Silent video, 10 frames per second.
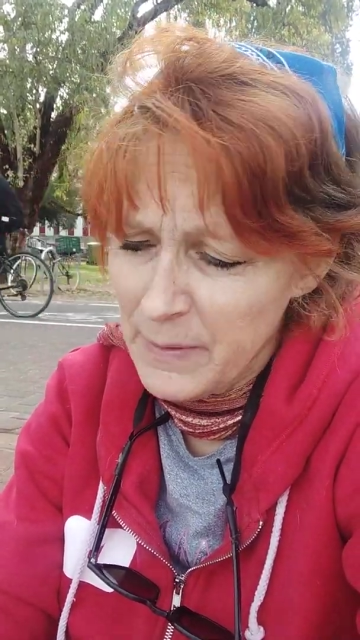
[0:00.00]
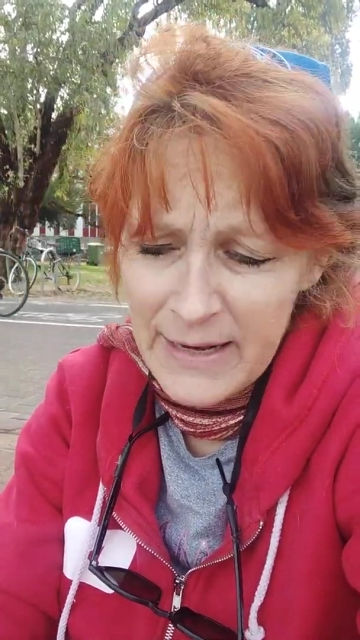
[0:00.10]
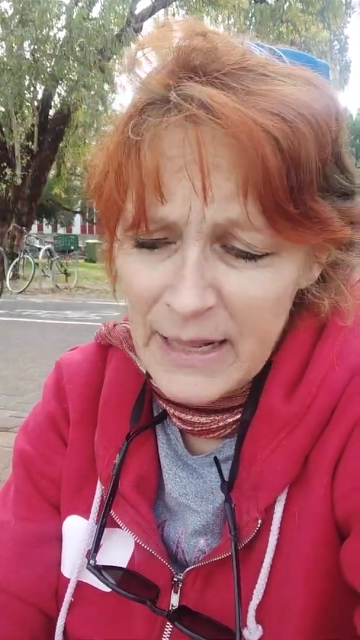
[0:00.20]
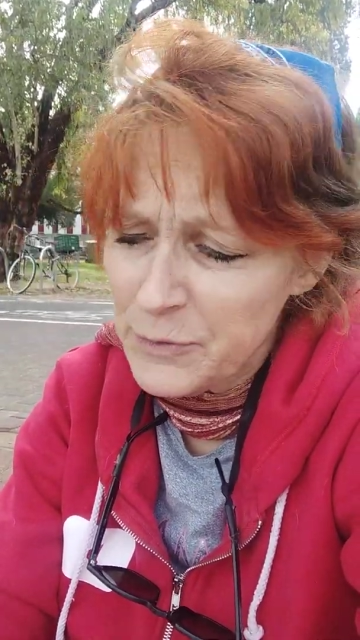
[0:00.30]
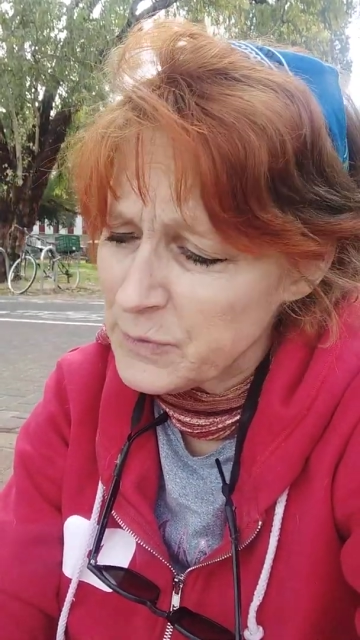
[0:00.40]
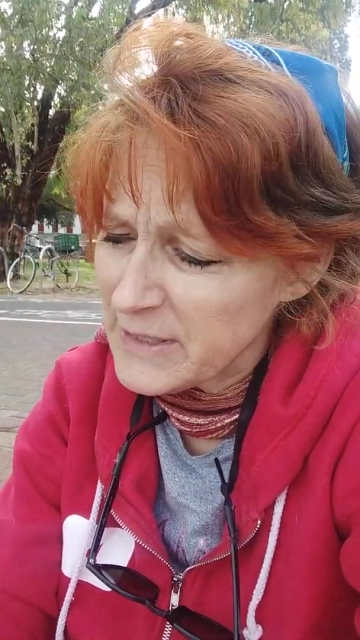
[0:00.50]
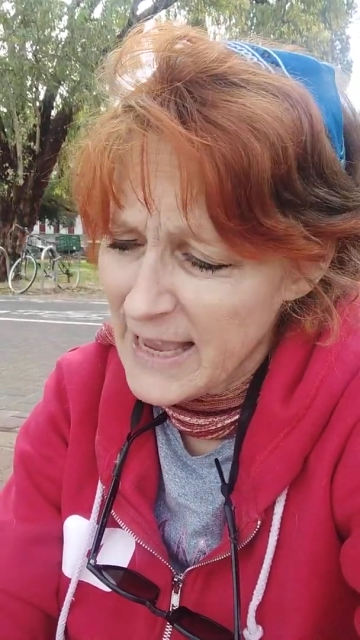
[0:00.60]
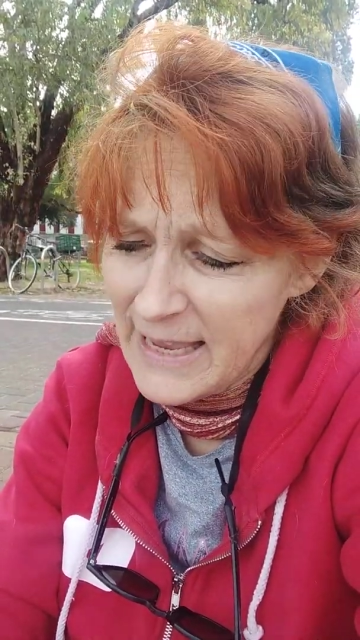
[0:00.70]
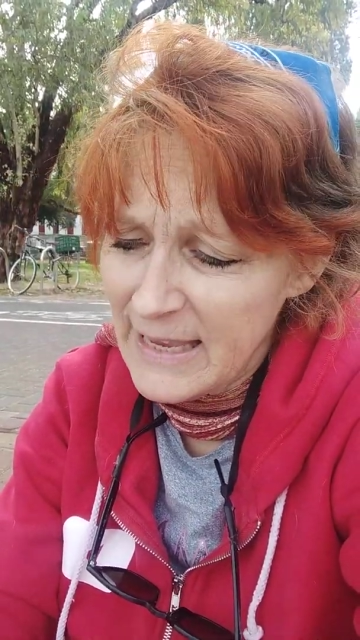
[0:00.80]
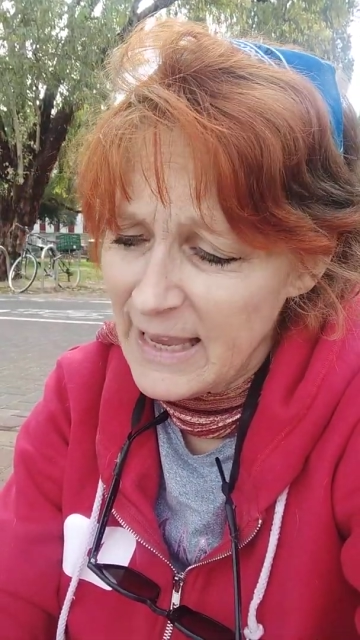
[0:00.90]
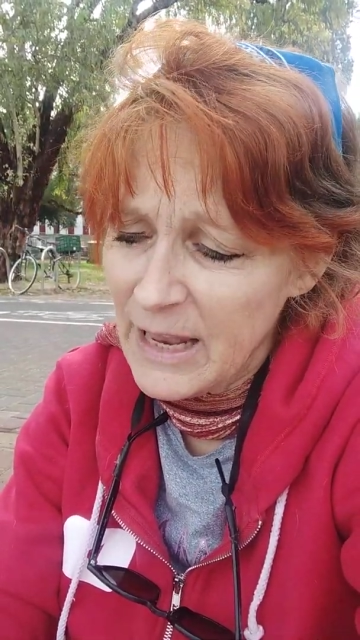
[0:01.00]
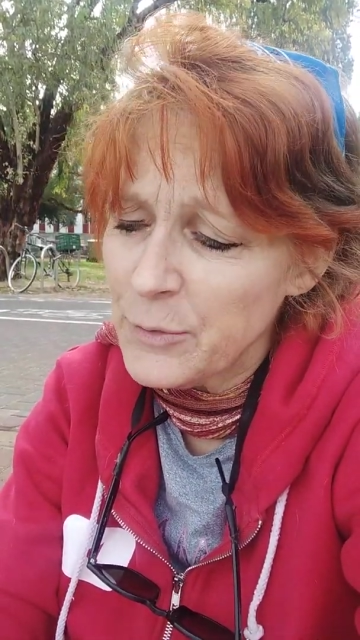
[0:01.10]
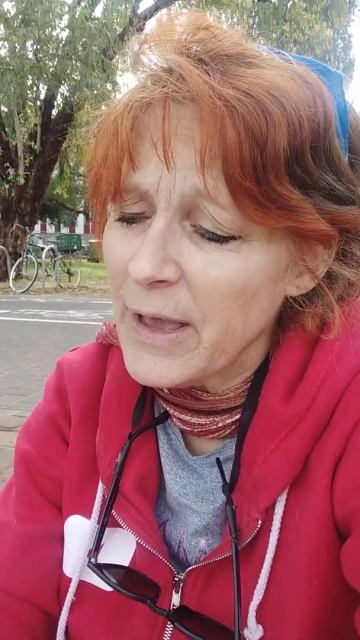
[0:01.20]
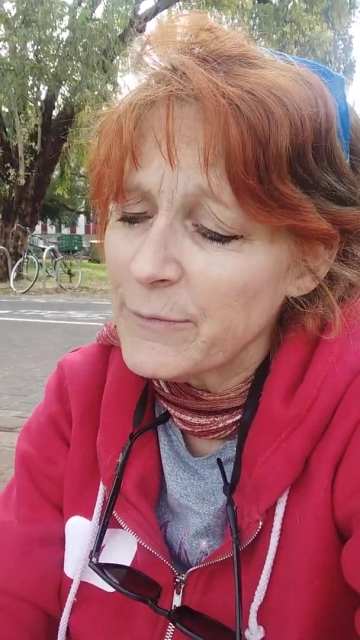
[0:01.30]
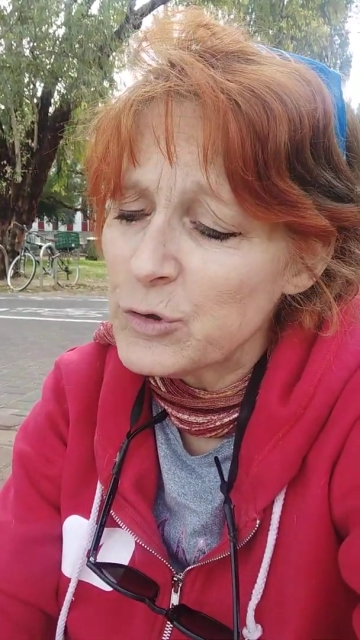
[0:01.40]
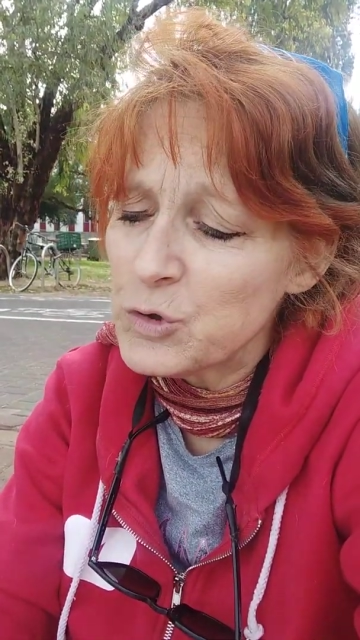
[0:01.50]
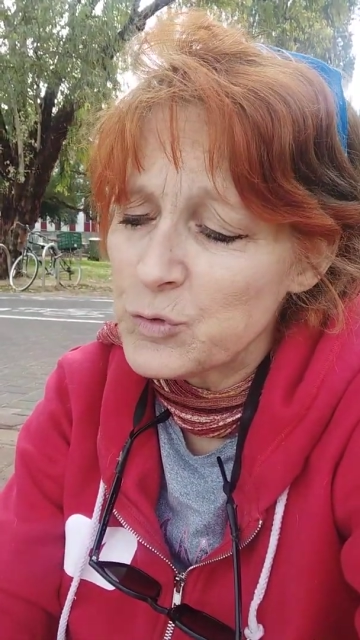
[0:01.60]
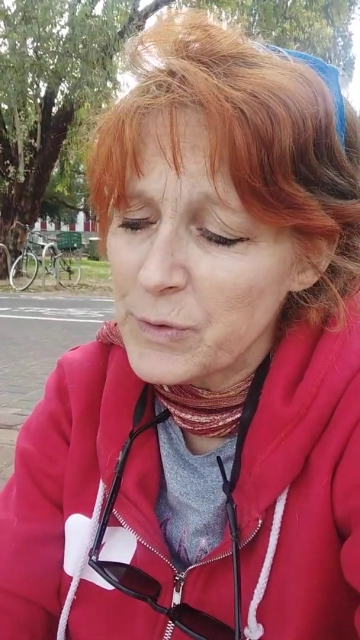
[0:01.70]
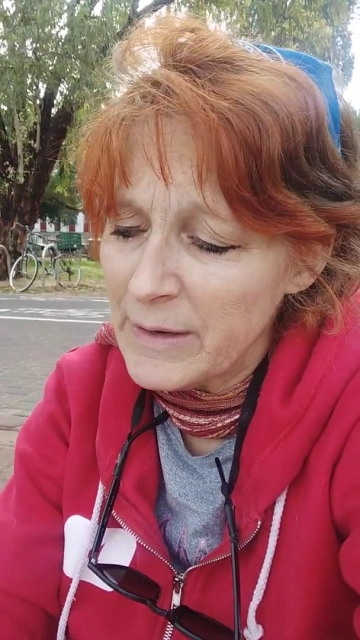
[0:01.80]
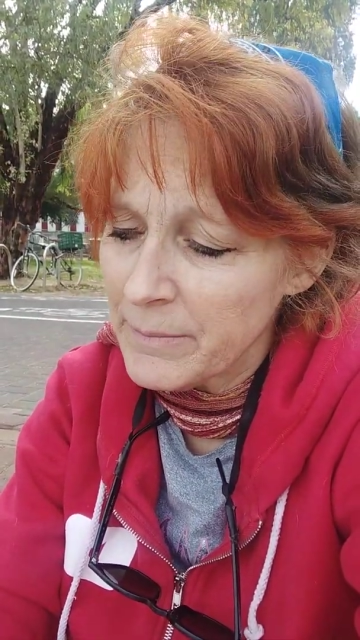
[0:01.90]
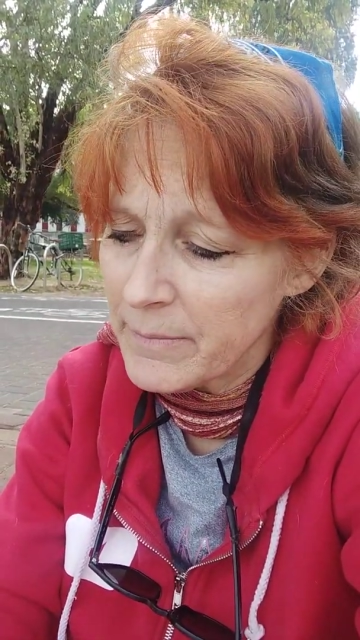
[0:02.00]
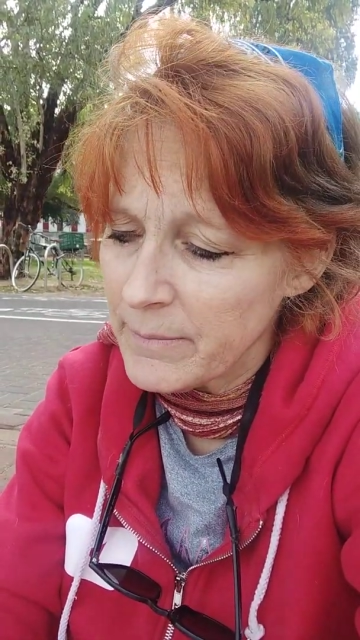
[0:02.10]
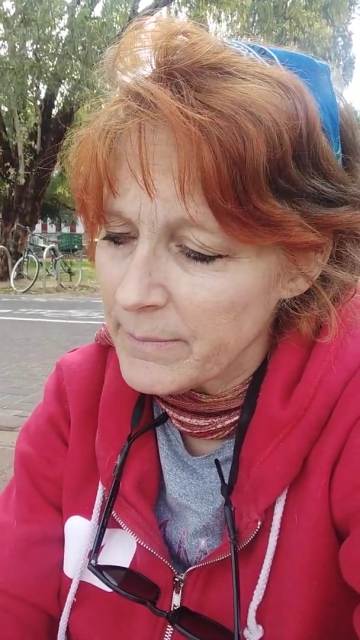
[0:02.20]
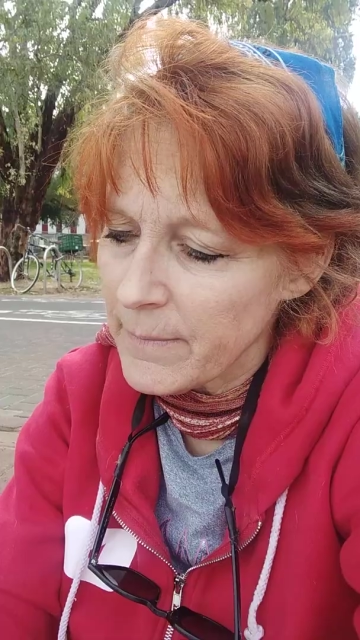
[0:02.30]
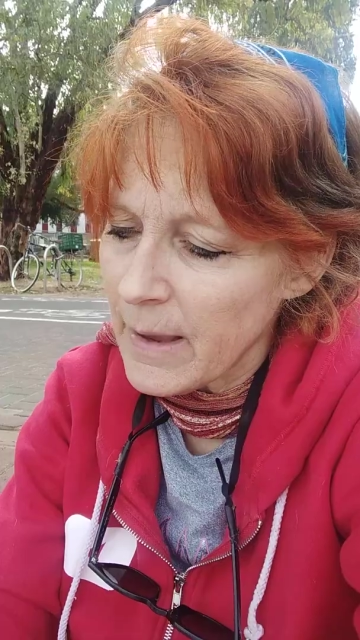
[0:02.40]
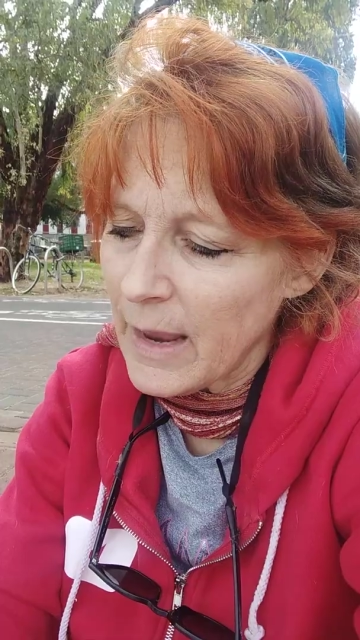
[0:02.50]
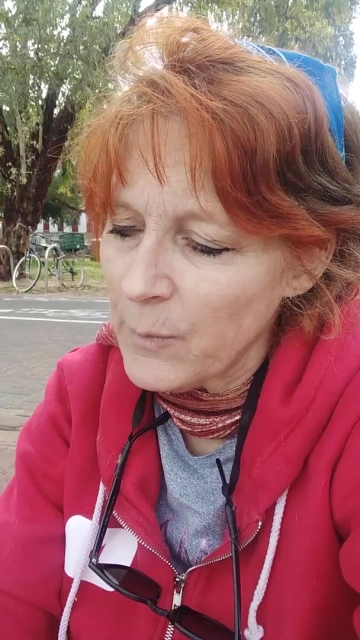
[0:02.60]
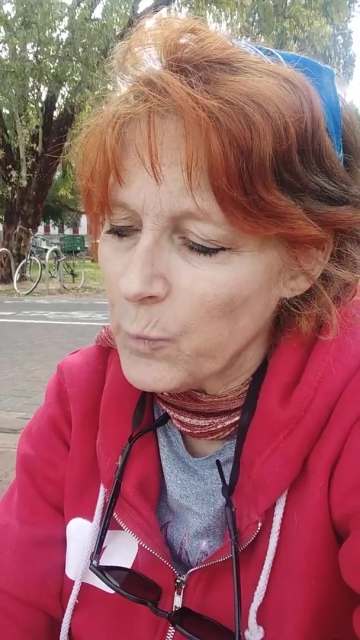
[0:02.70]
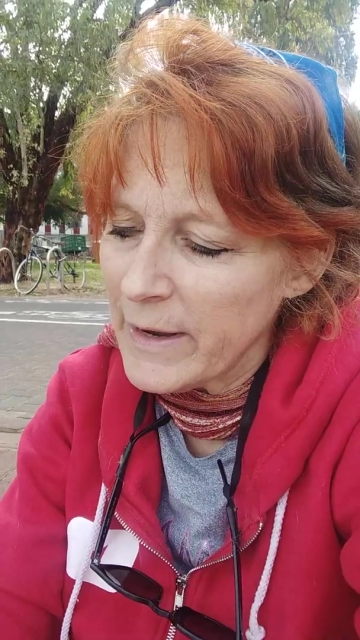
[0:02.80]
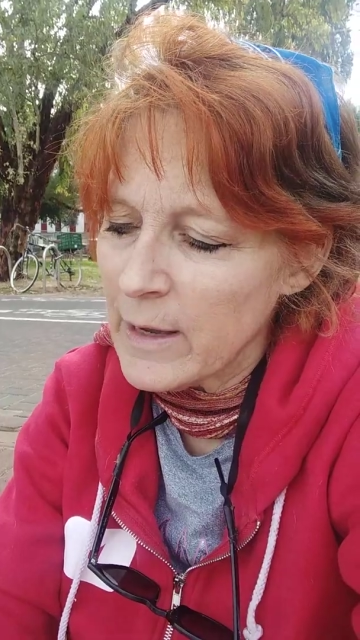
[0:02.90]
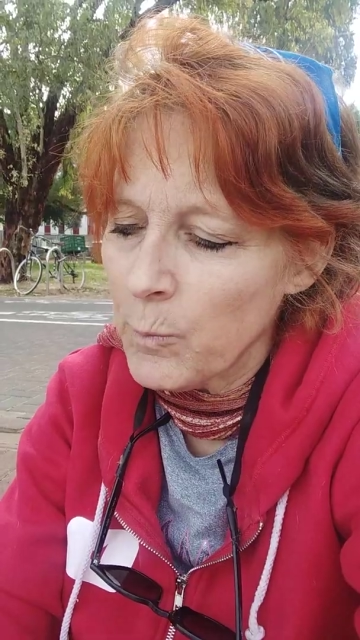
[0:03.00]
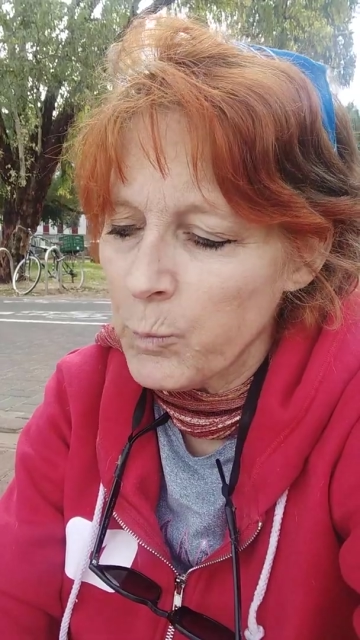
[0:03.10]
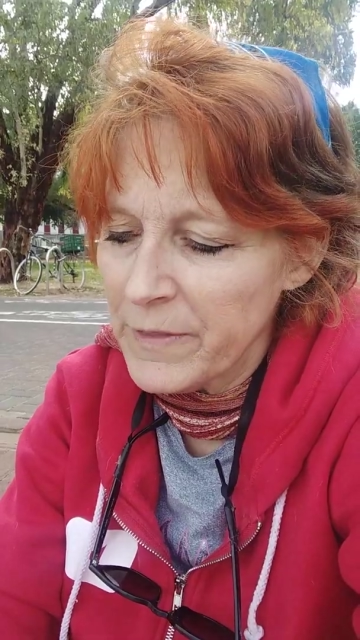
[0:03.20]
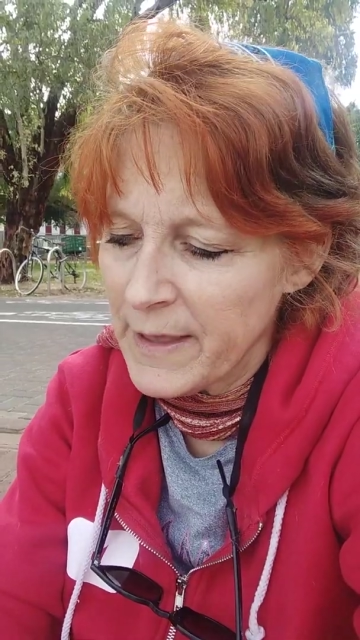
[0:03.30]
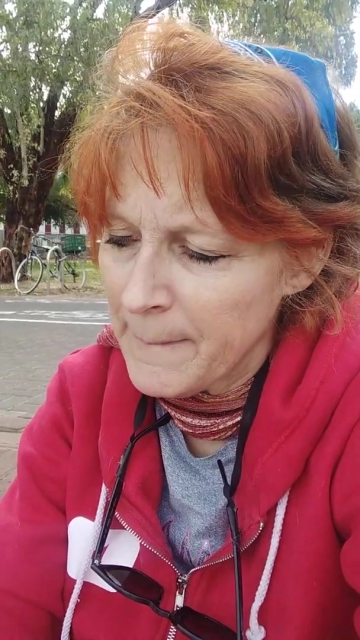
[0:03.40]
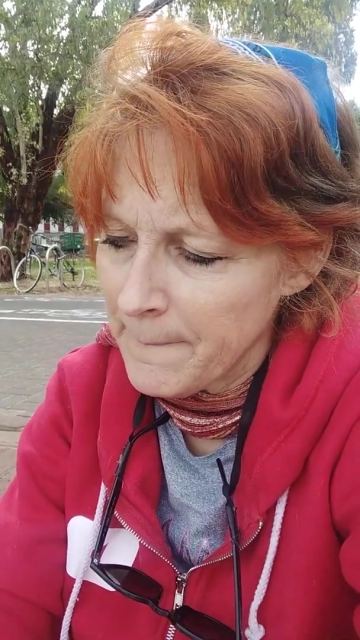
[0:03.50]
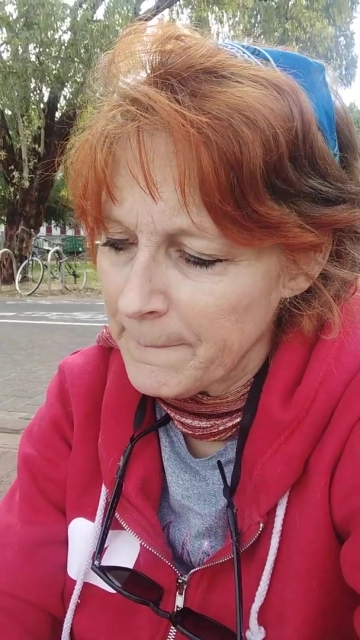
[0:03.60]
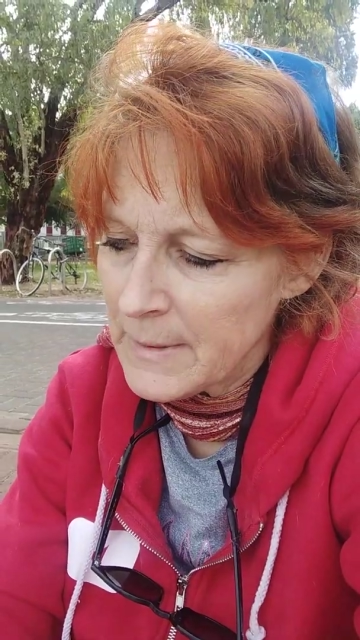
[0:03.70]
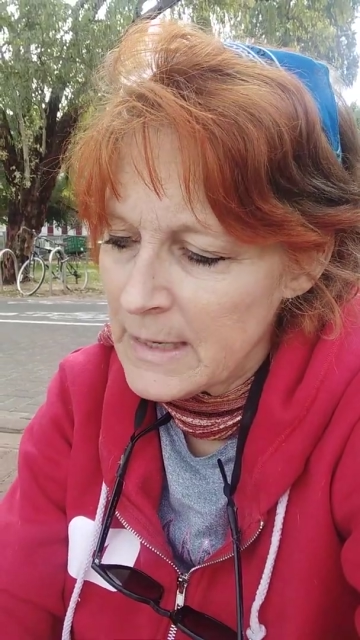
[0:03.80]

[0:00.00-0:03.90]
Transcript: another day, and you have to dream and wake up with him.